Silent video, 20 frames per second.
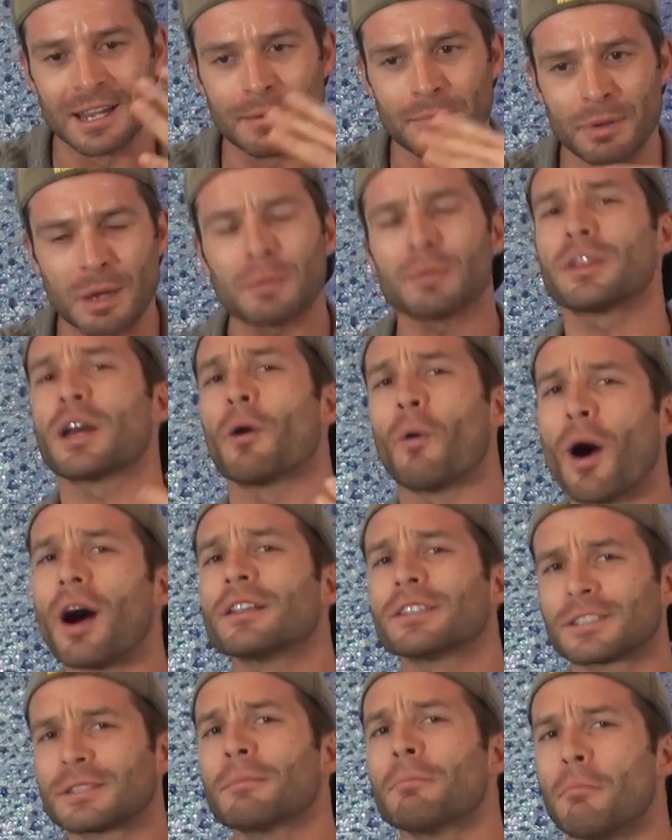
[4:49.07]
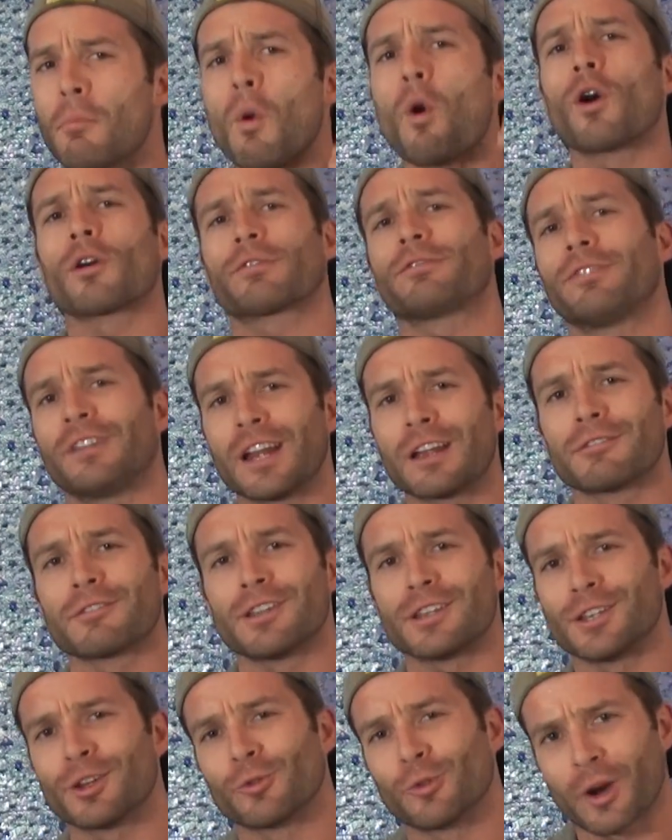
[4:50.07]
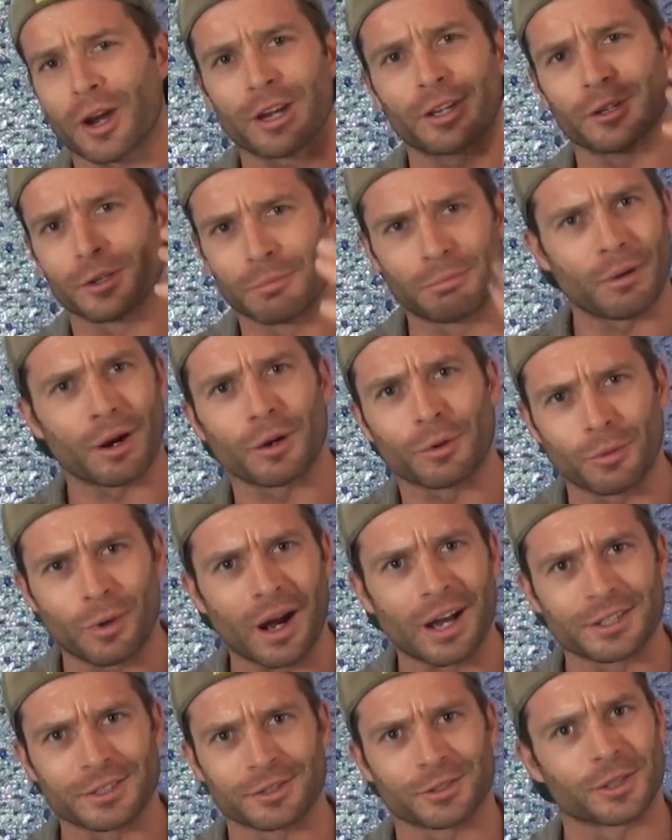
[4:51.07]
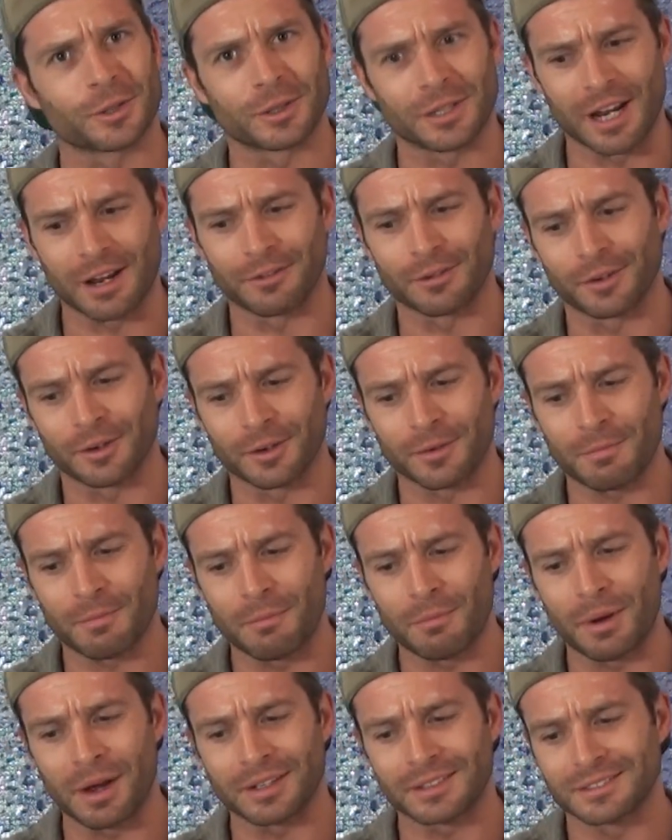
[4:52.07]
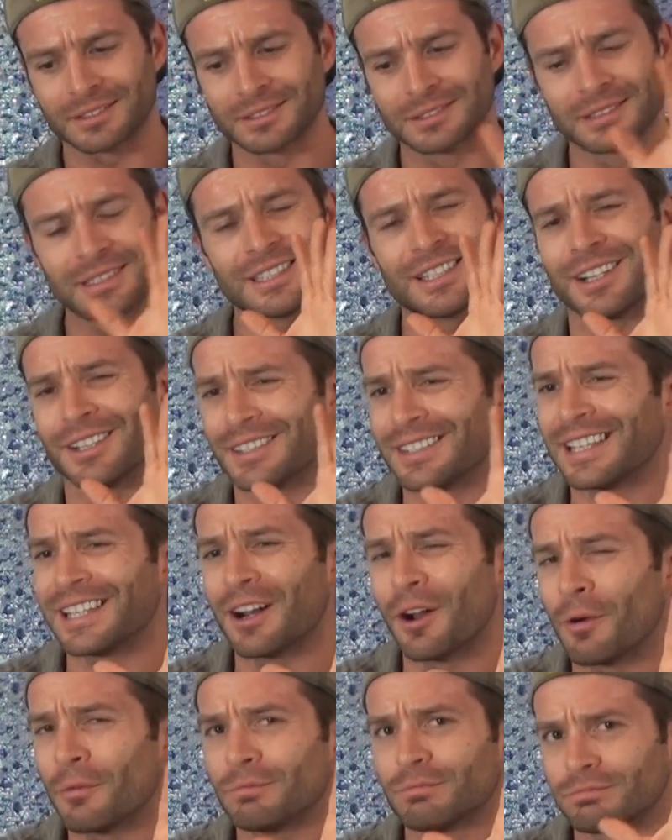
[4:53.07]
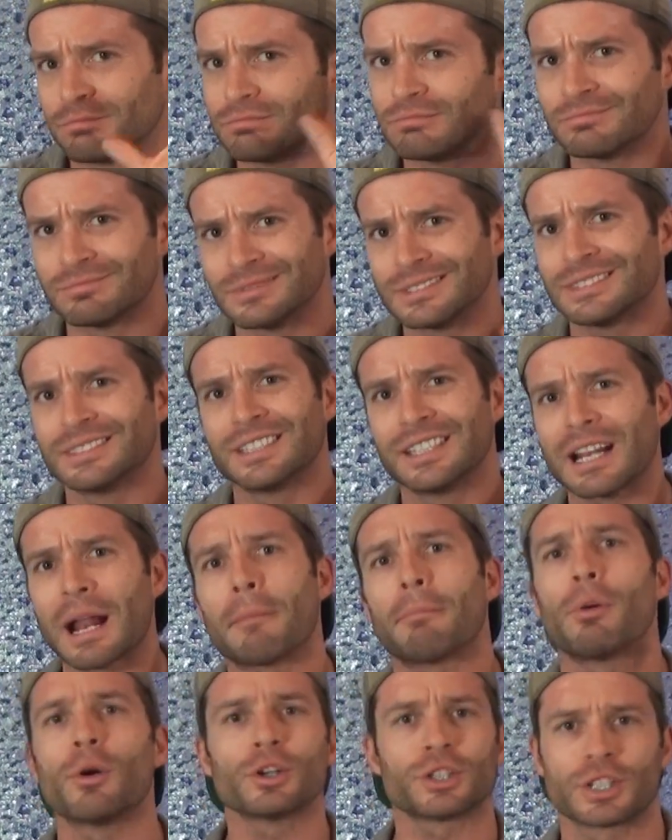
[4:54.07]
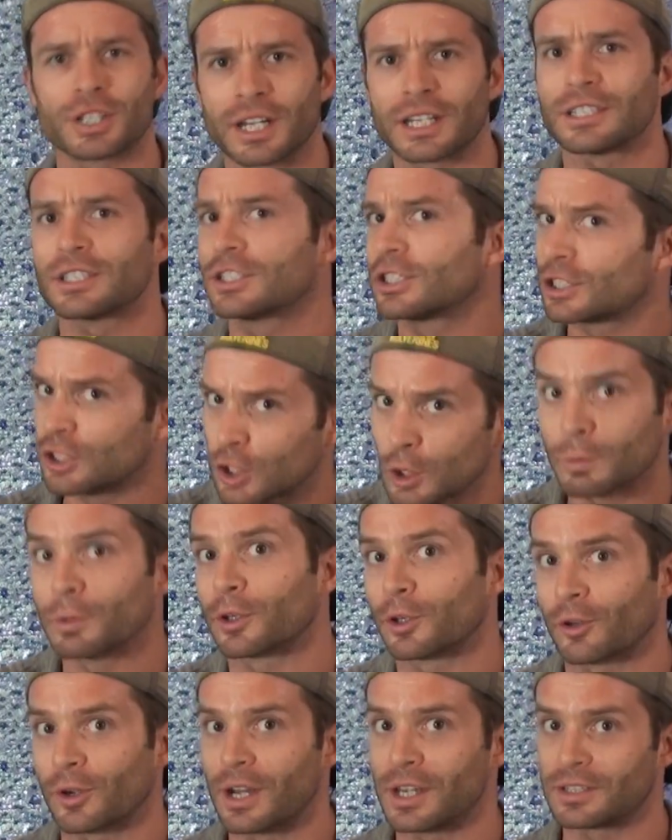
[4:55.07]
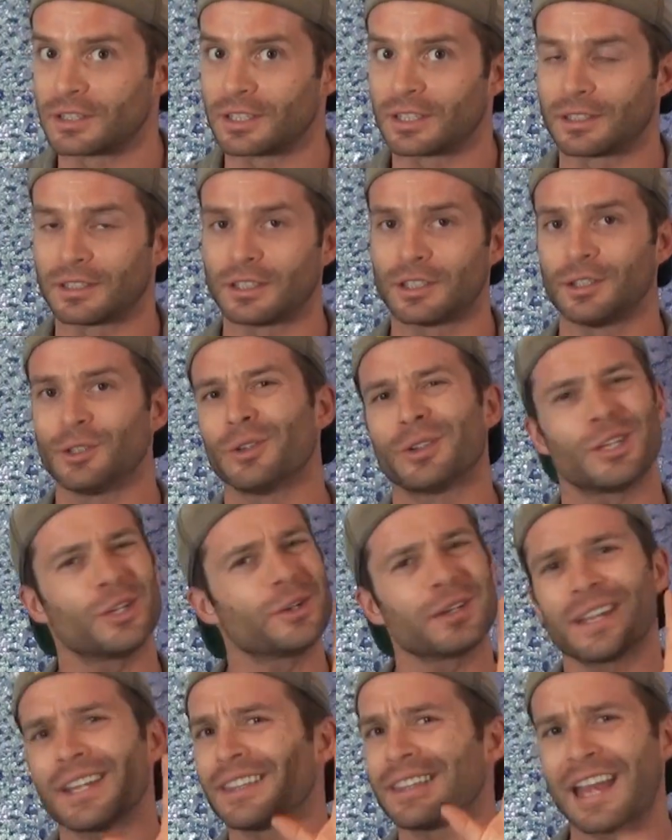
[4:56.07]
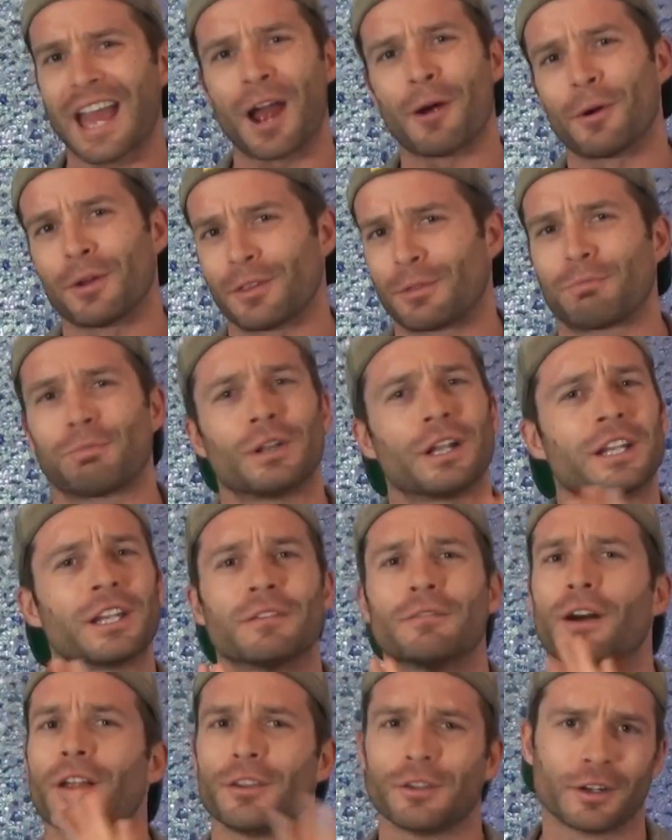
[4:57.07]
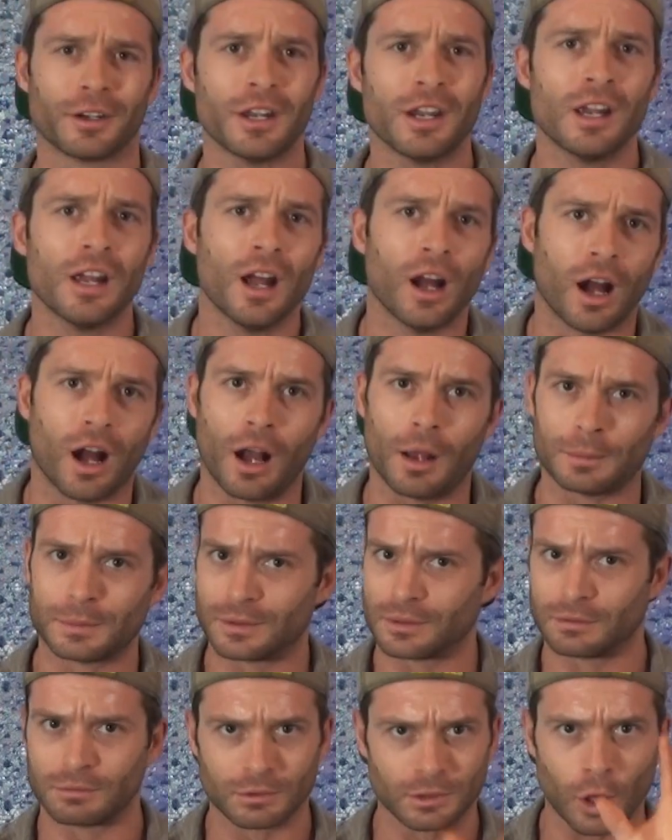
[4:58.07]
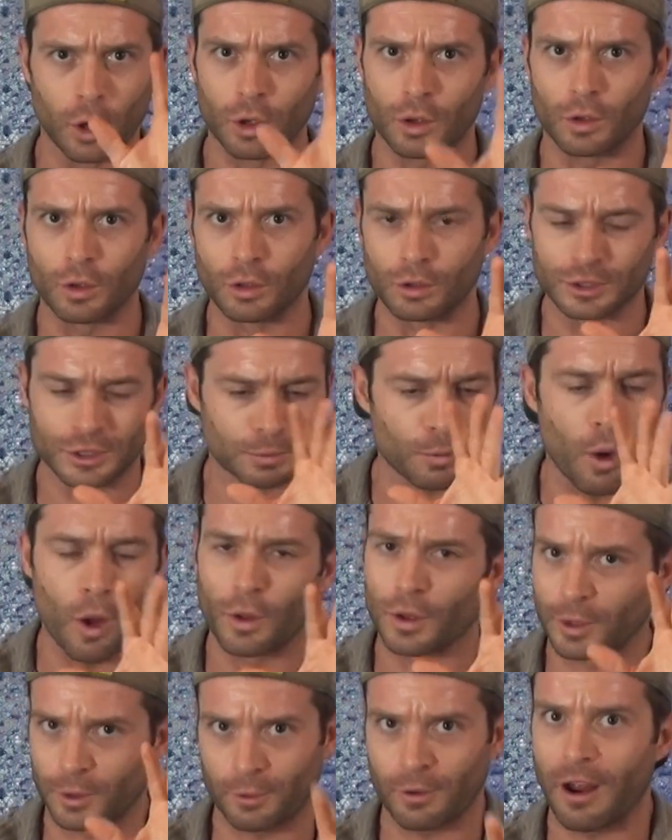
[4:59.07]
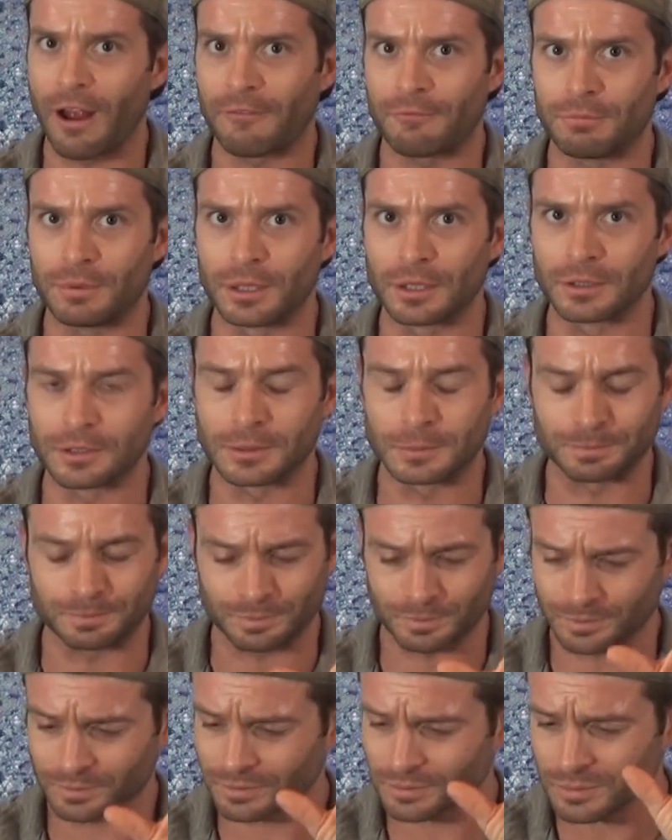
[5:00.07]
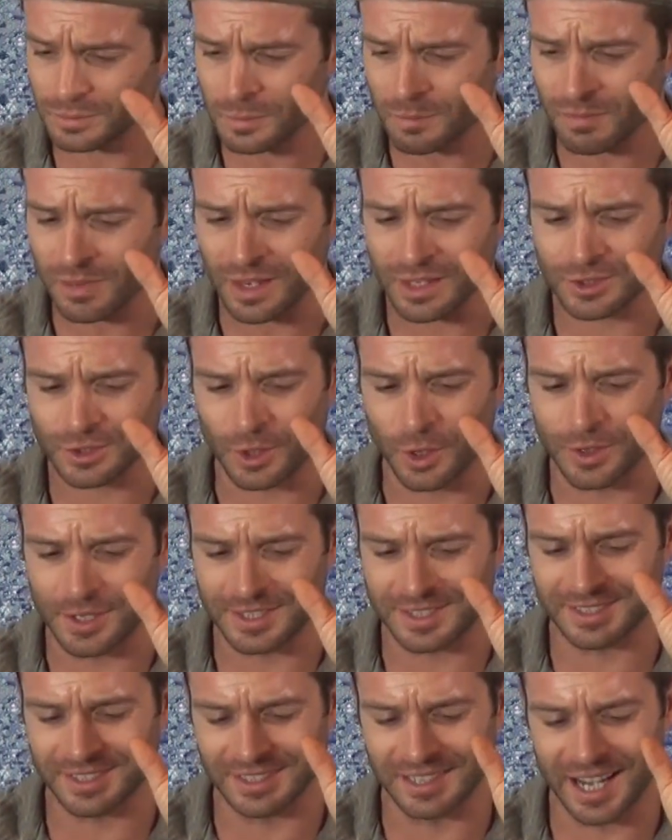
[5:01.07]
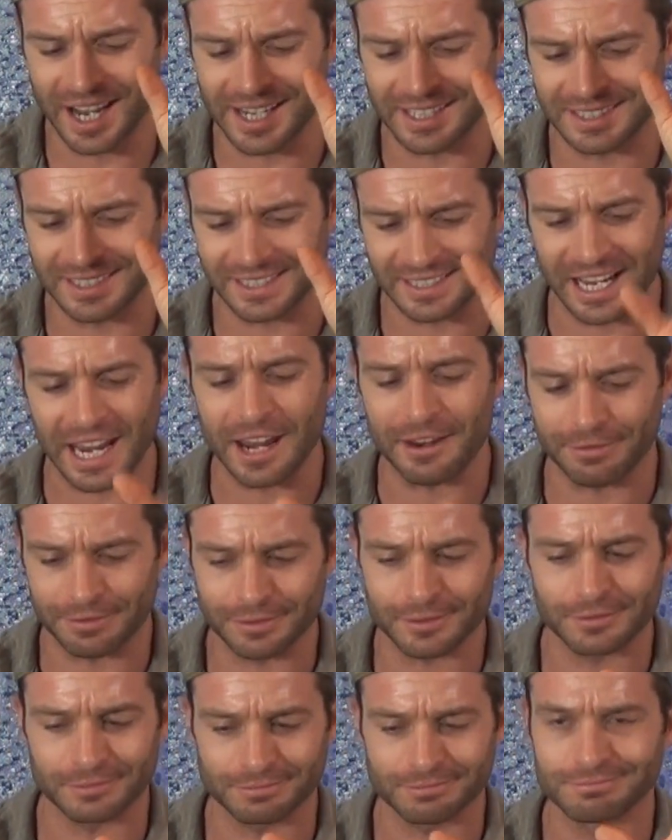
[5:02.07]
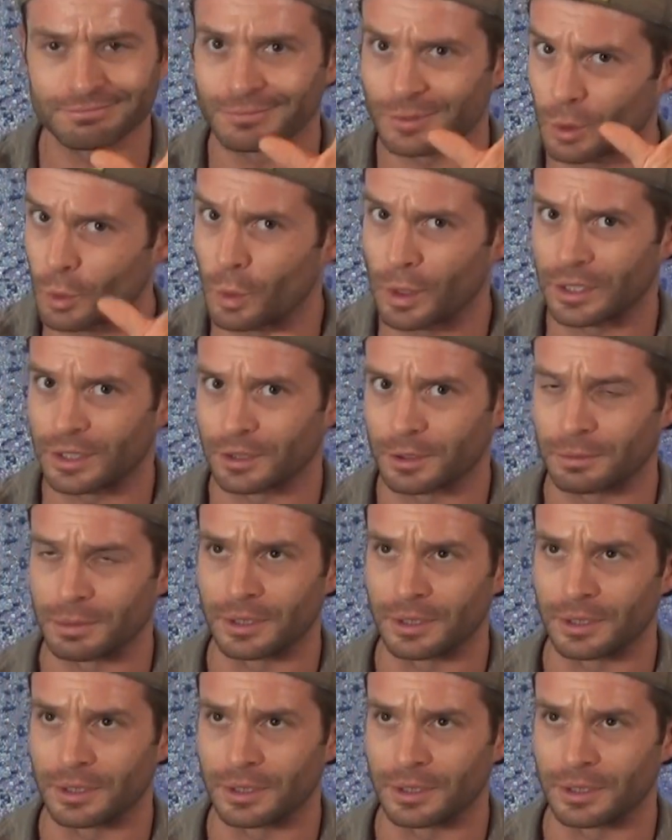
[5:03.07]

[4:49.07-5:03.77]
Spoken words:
people that want more flavor than your regular Budweiser or whatever. But they're not pushing it super crazy. You can get that with plenty of other local smaller craft beers. So this is a nice, safe winter